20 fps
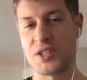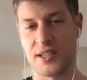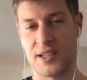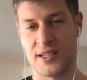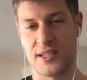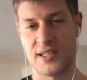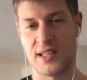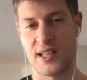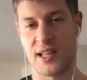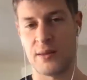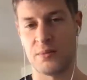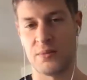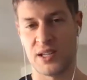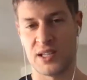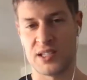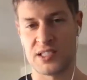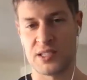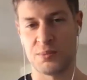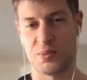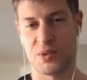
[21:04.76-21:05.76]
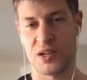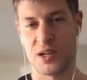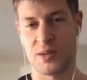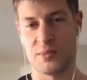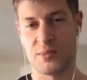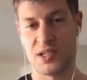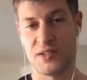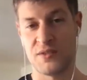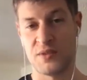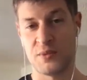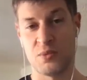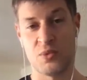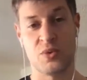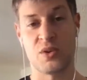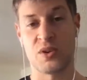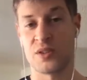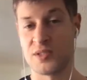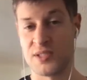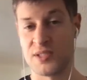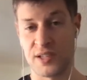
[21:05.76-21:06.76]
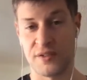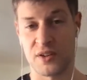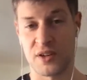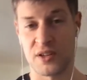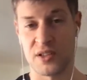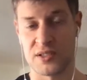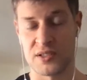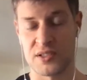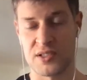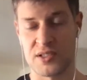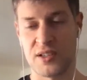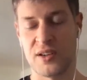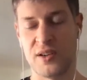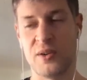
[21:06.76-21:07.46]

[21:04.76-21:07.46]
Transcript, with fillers: into that mix, it becomes even more difficult. So,